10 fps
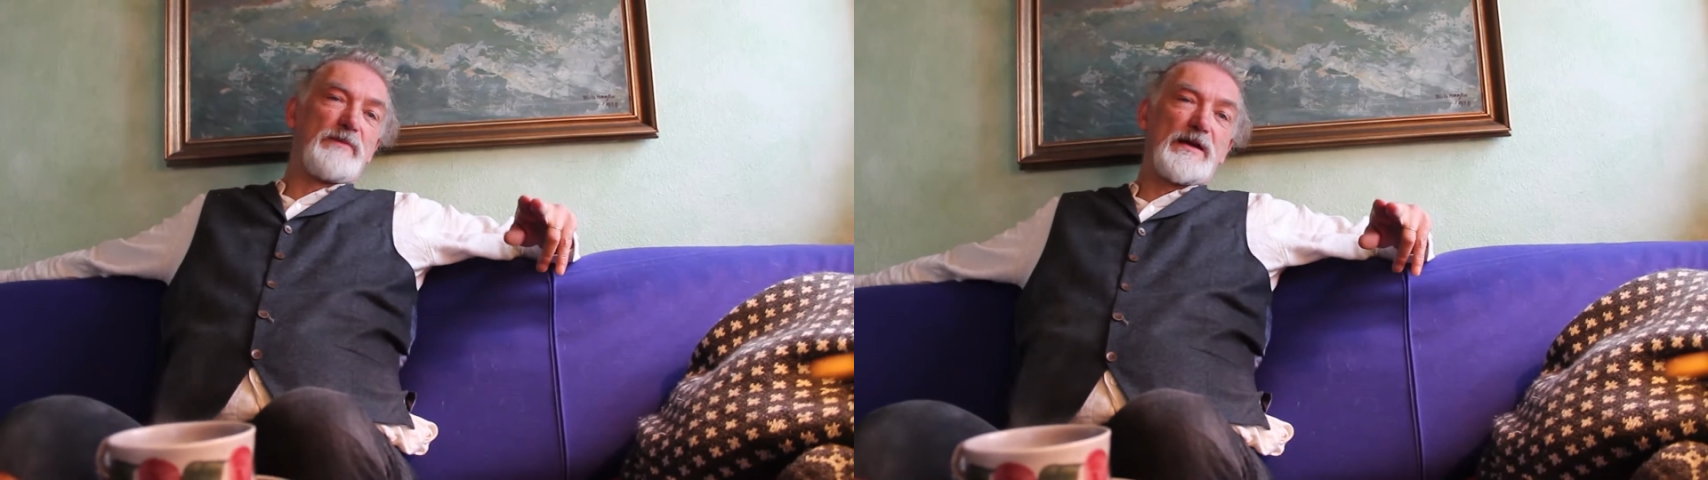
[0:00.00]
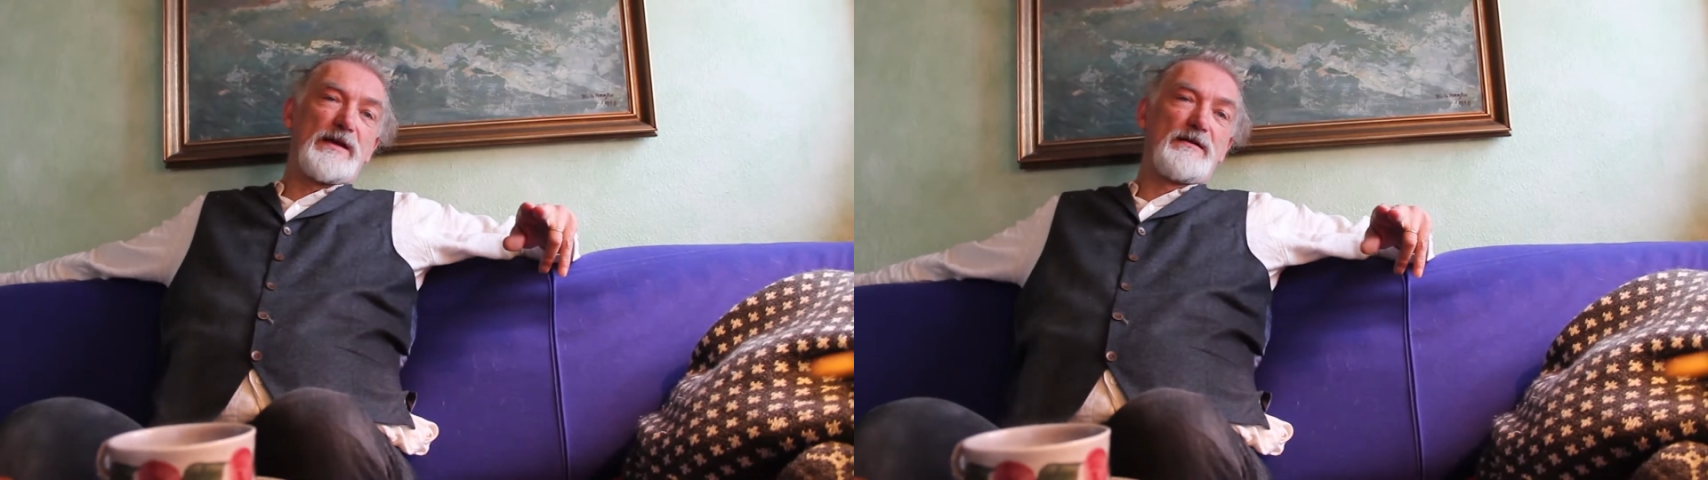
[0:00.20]

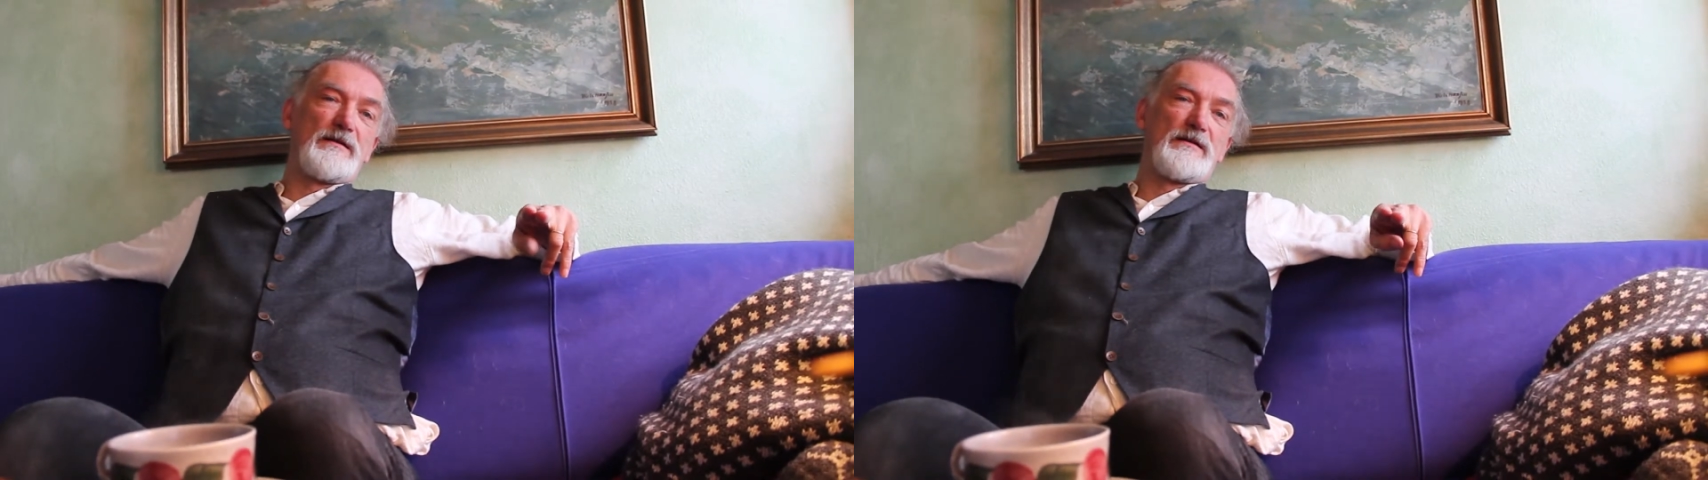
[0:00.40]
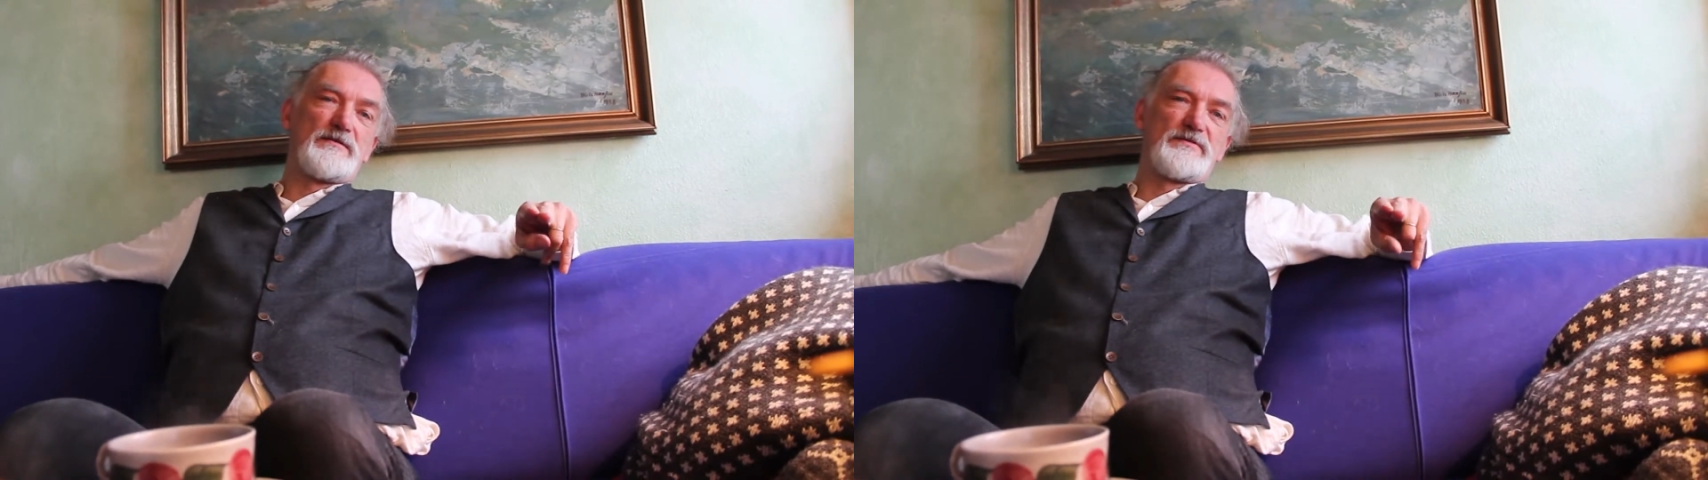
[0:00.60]
plain
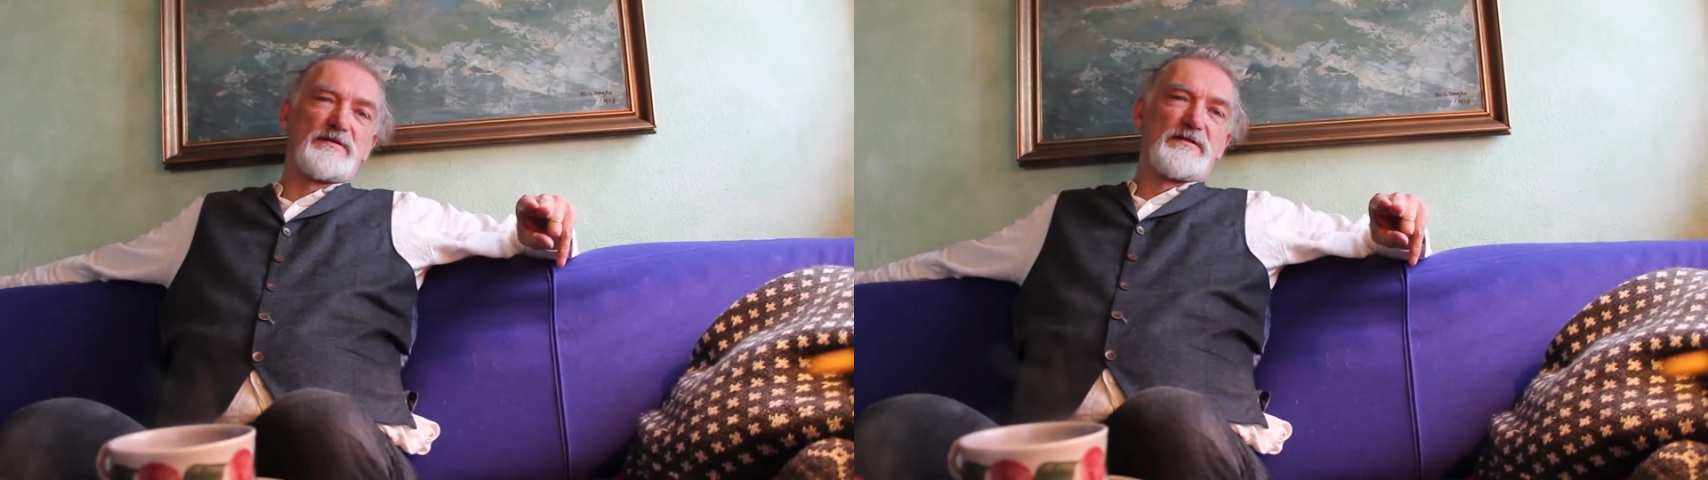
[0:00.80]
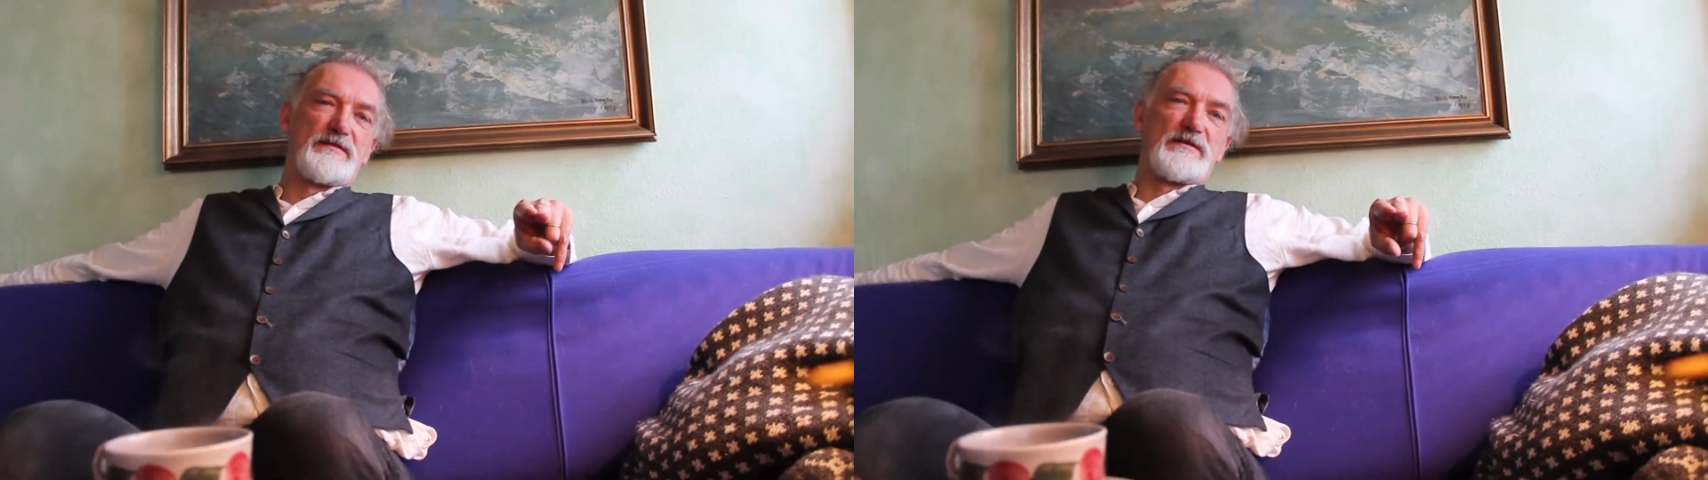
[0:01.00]
clothes
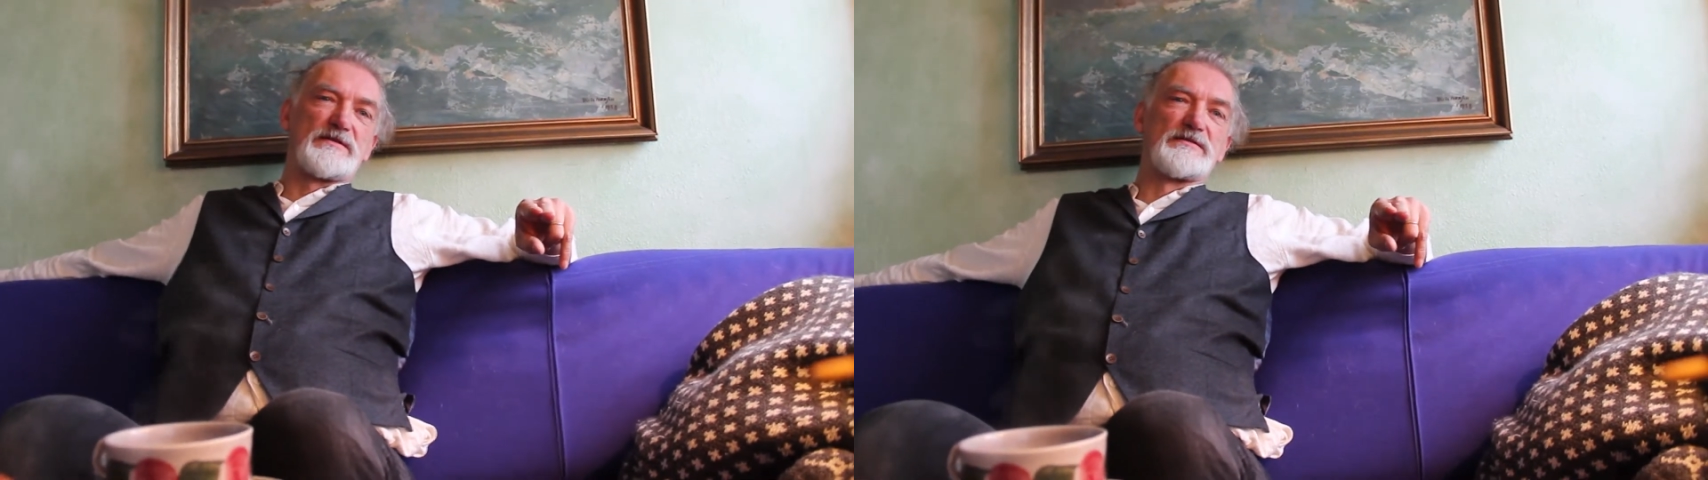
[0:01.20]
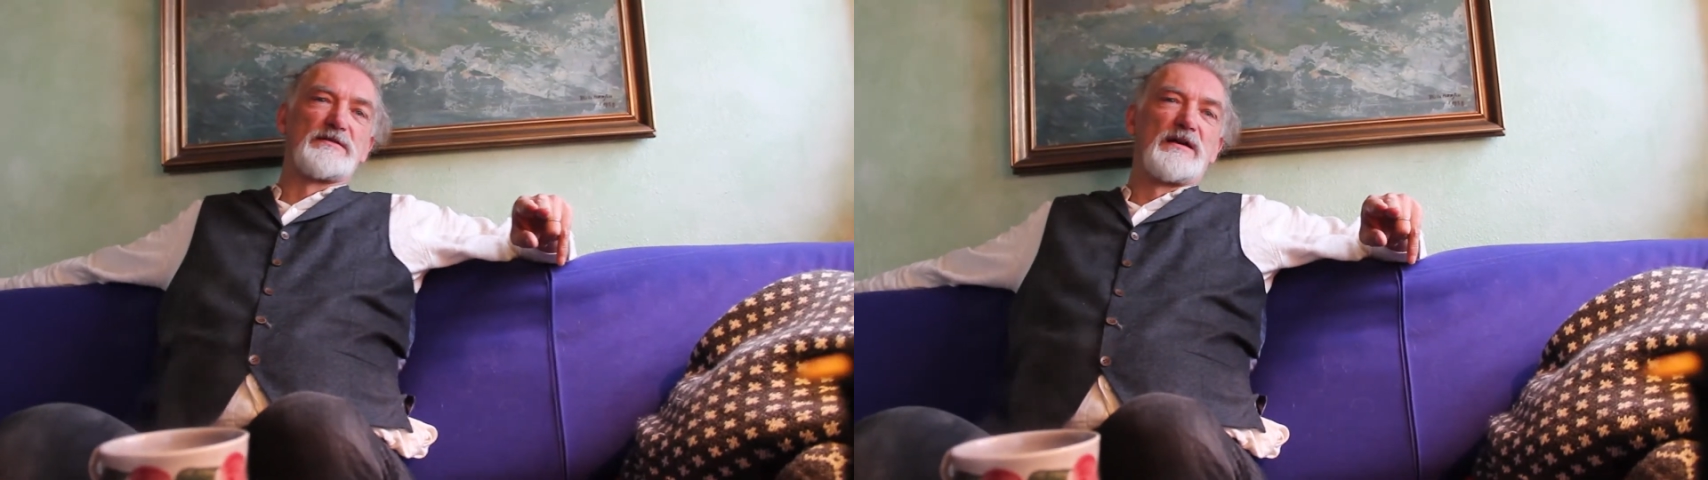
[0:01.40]
on.